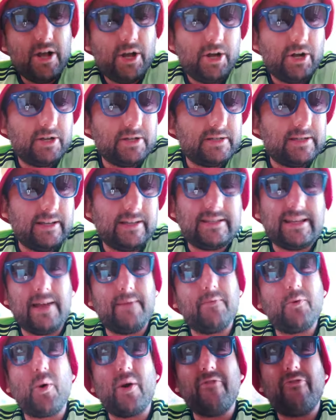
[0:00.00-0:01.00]
Because, like I said,
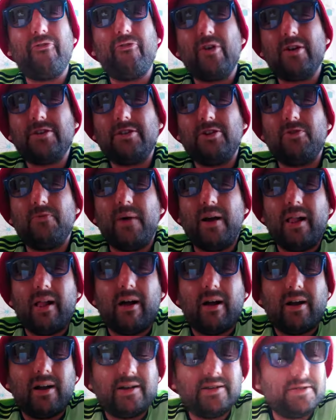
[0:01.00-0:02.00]
I'm quite fussy with my
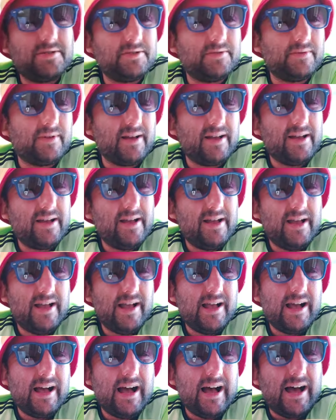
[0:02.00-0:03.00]
lagers.
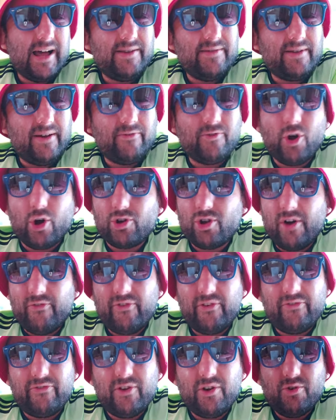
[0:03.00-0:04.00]
And I've gone
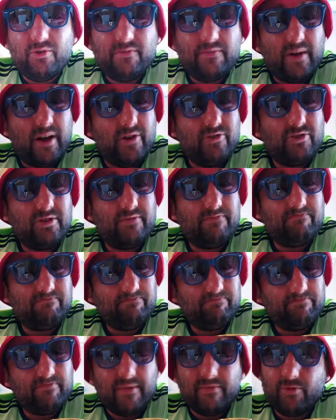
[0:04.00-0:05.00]
off a few. I'm
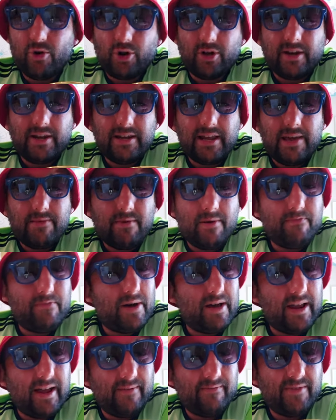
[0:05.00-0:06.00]
not going to name them,
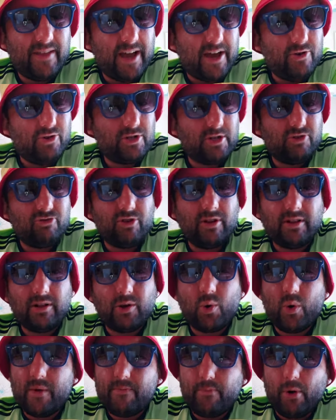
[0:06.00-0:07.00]
but I used to drink the
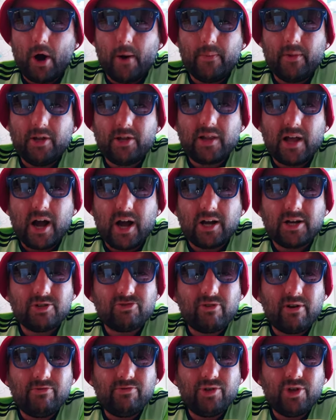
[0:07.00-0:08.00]
quite popular
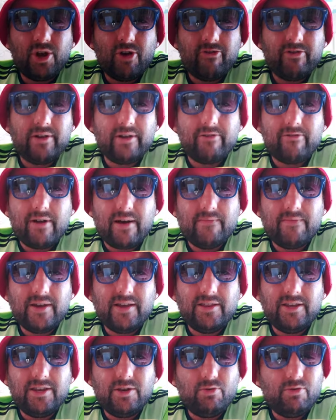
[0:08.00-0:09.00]
lagers around here in
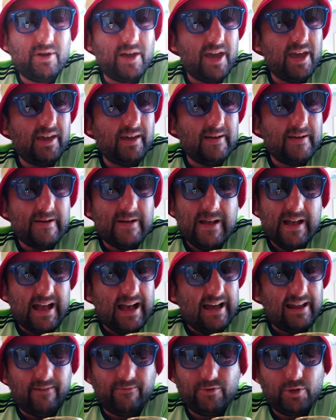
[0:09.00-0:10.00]
the UK.
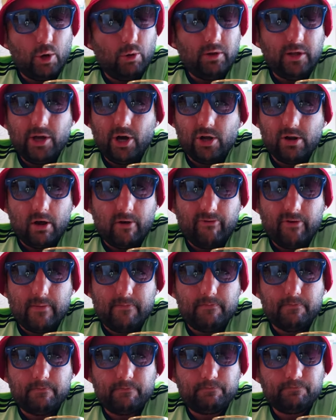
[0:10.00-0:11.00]
And I've totally gone off
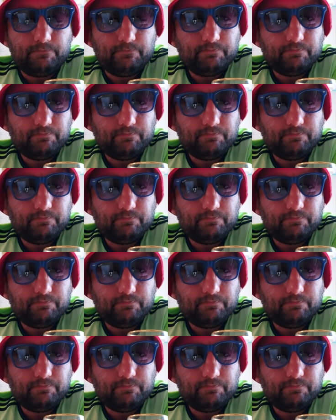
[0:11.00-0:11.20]
them.